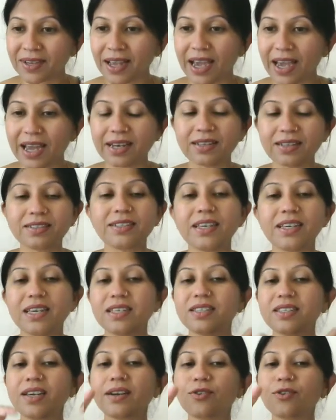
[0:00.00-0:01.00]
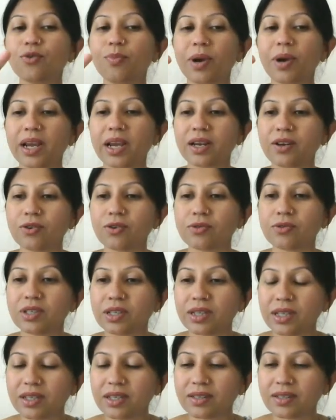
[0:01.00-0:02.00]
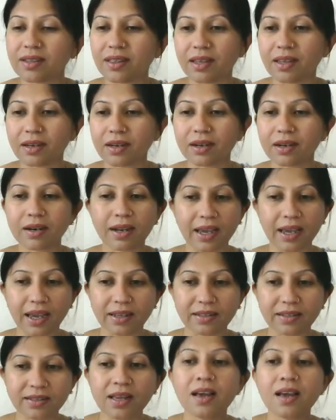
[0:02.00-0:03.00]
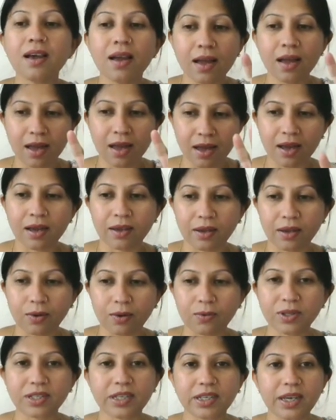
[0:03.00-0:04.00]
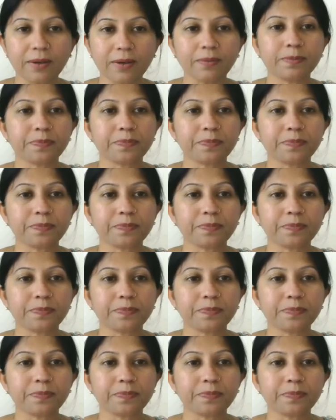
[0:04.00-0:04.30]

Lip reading: and it's easier to break it using these thinner gates. You will see.